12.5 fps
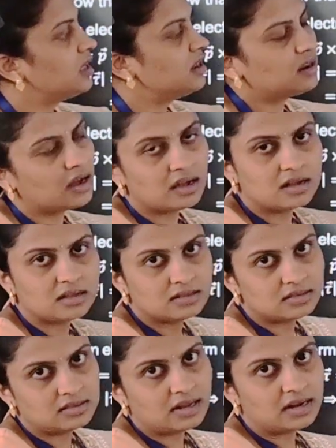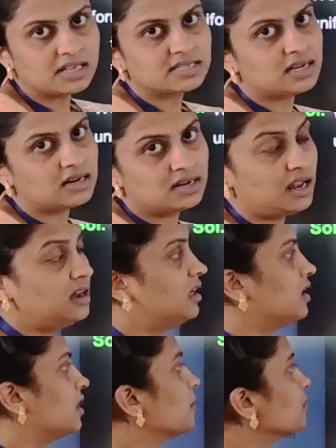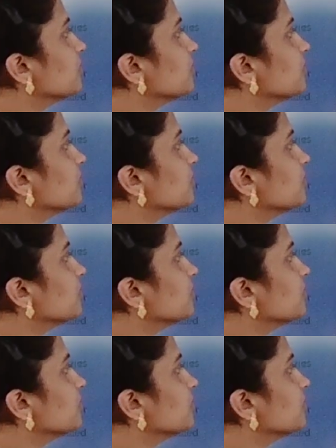theta, that is 30 degree.